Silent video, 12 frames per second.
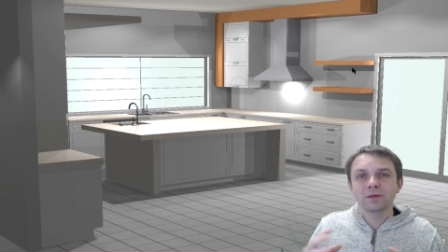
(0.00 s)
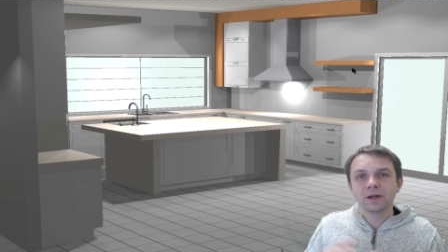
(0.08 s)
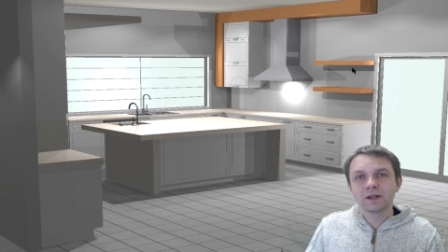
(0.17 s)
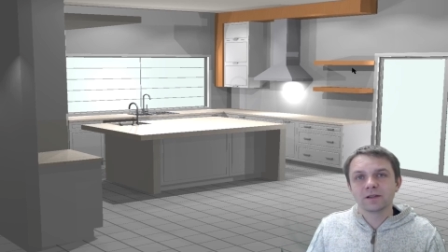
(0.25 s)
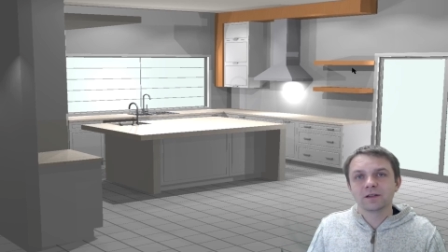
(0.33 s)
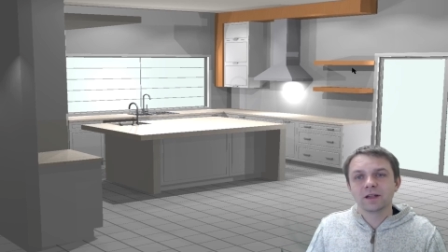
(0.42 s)

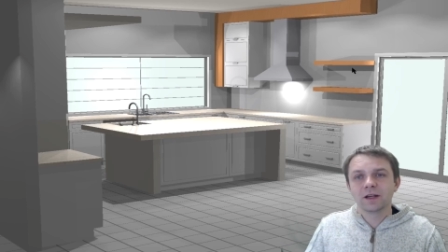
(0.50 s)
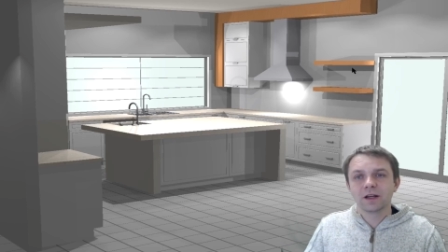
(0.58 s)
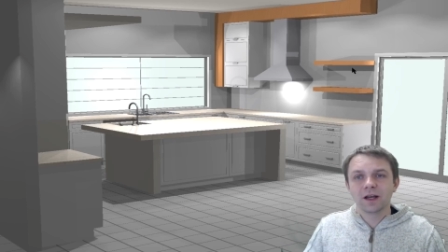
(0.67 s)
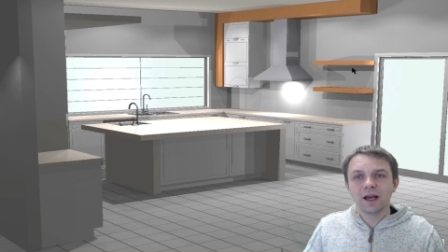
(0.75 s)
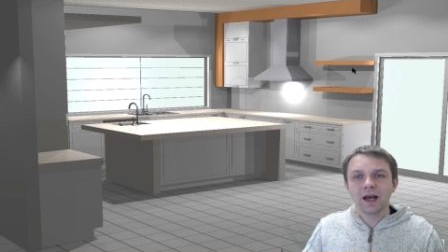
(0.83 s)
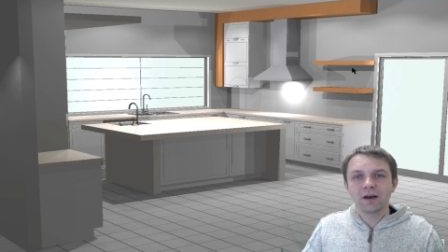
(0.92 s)
because they're
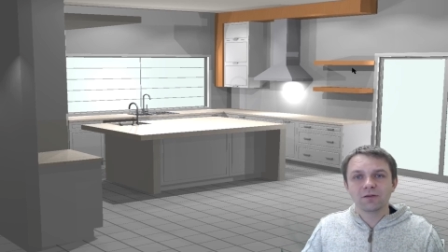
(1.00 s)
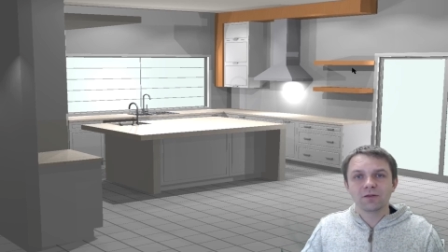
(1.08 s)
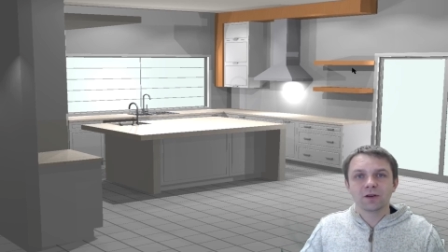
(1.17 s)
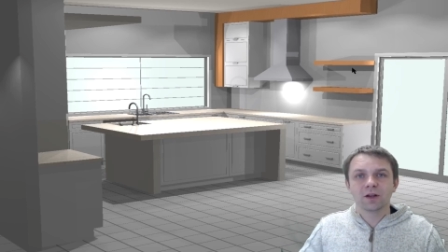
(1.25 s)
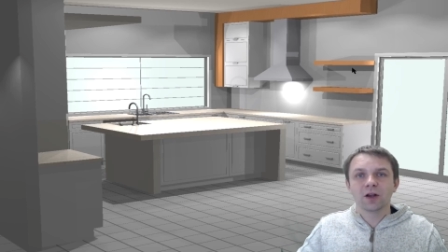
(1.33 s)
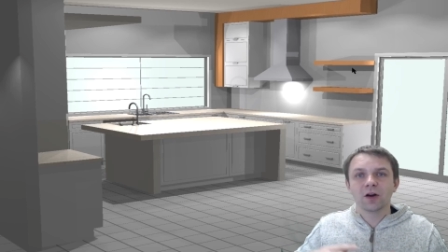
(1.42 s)
gonna have
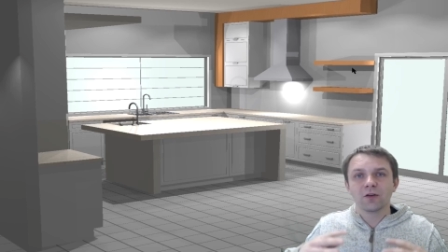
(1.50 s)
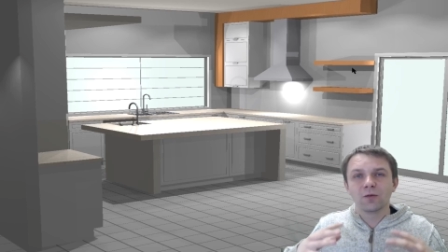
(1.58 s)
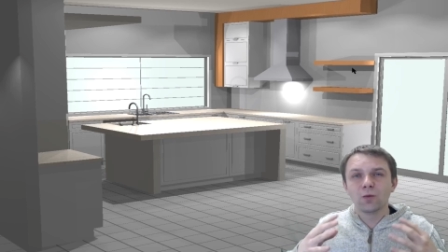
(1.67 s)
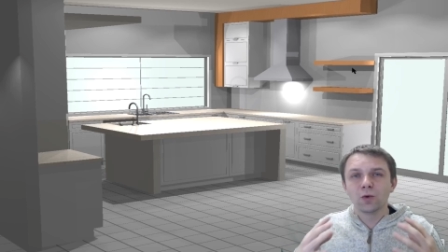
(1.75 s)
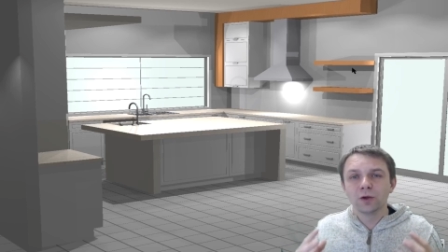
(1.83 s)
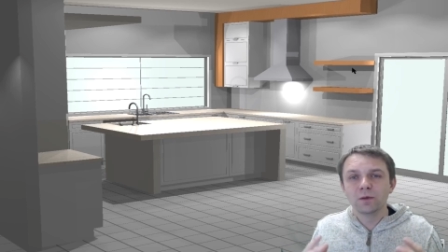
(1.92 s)
a lot of
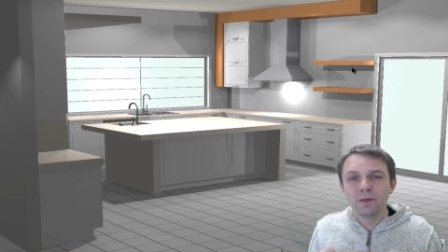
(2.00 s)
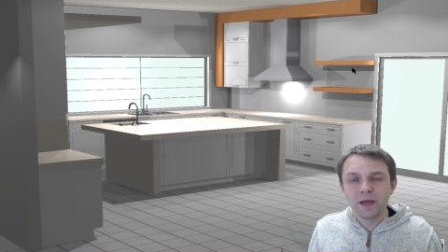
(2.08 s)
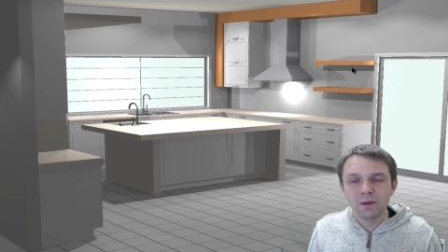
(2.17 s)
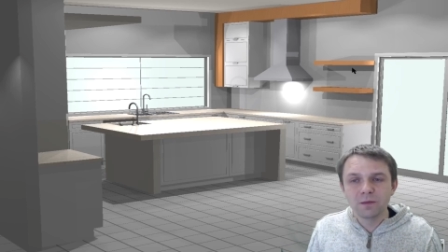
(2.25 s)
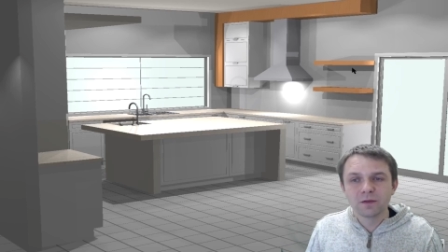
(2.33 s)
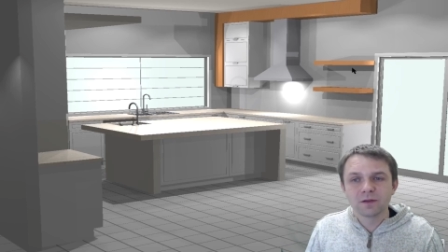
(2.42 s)
wood
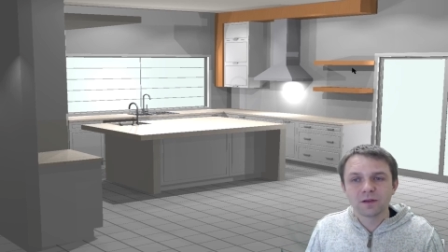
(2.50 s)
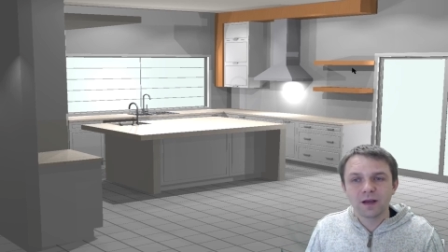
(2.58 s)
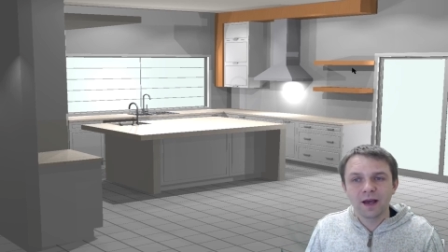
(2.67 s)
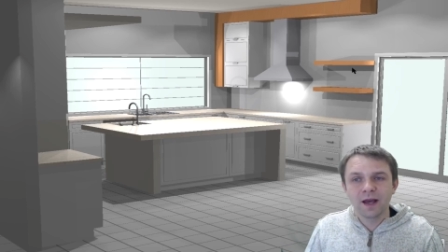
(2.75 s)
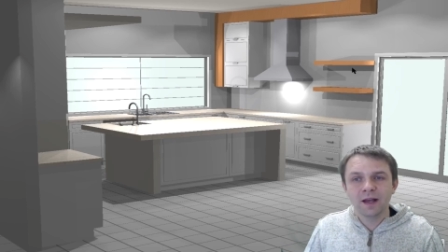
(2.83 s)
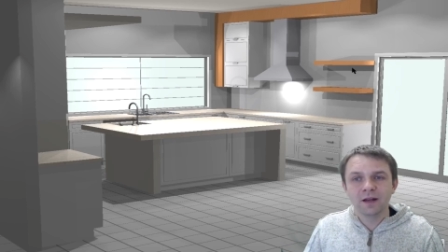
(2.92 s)
beams,
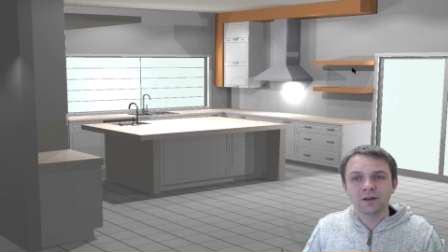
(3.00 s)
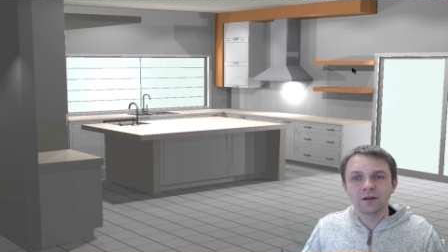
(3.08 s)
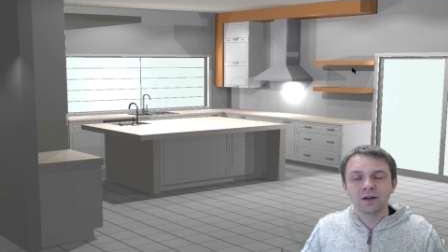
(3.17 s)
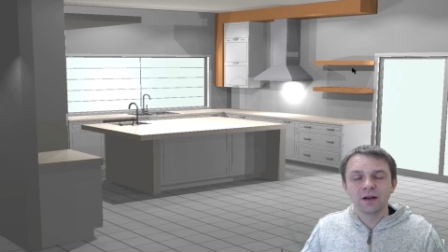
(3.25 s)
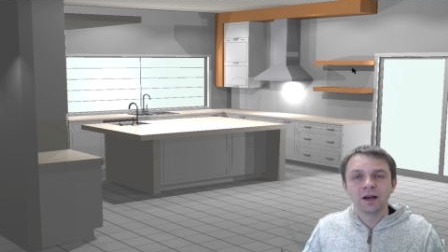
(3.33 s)
and